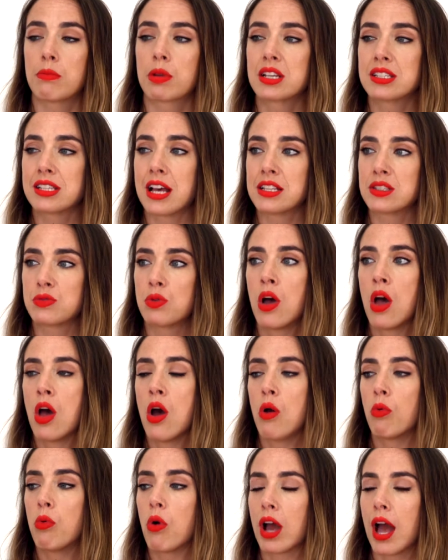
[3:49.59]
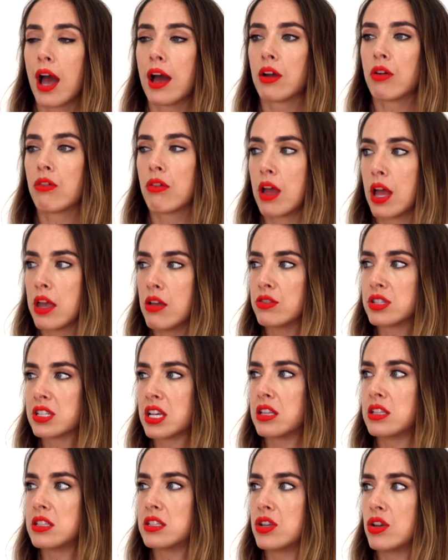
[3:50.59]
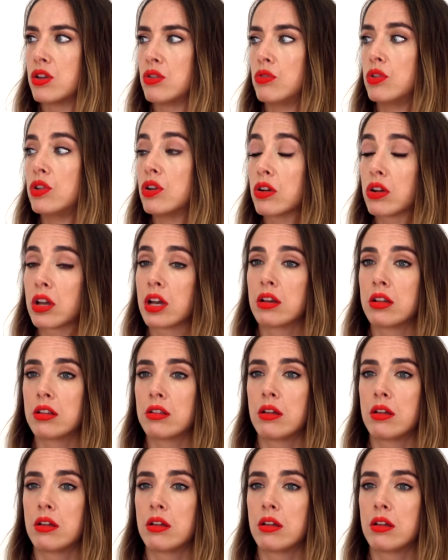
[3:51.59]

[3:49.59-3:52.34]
because that's what can create your skin to look